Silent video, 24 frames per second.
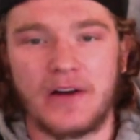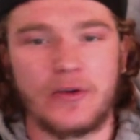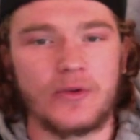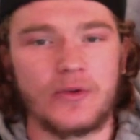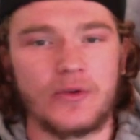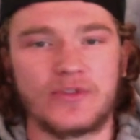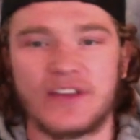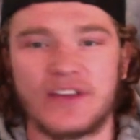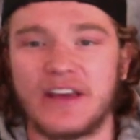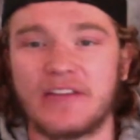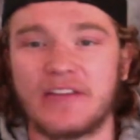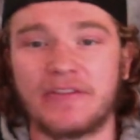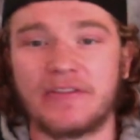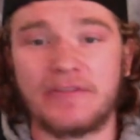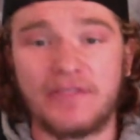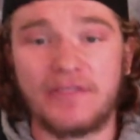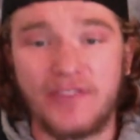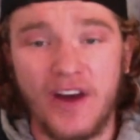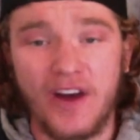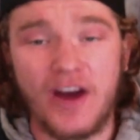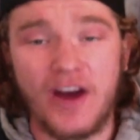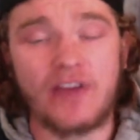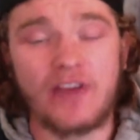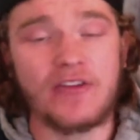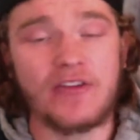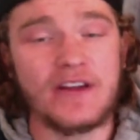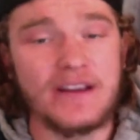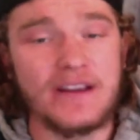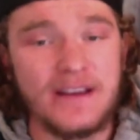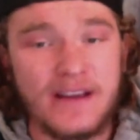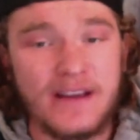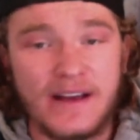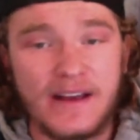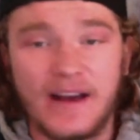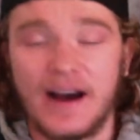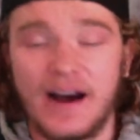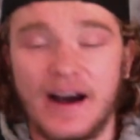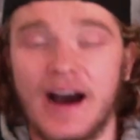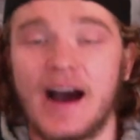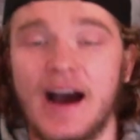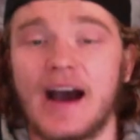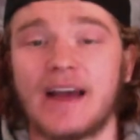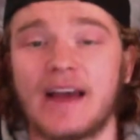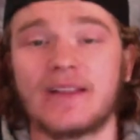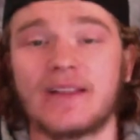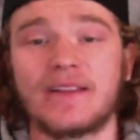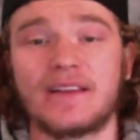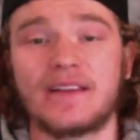who is a very
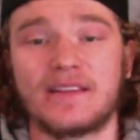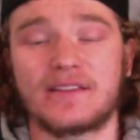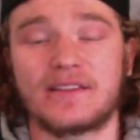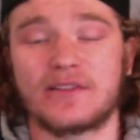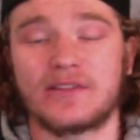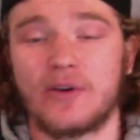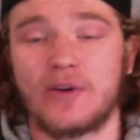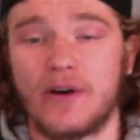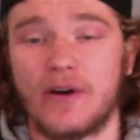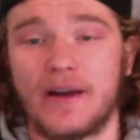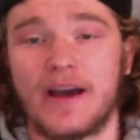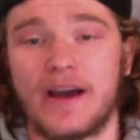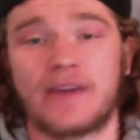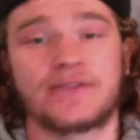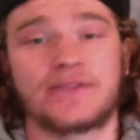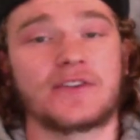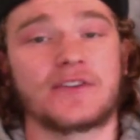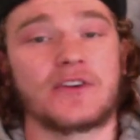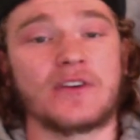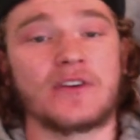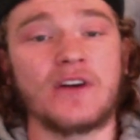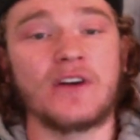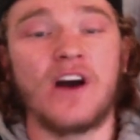highly sought after,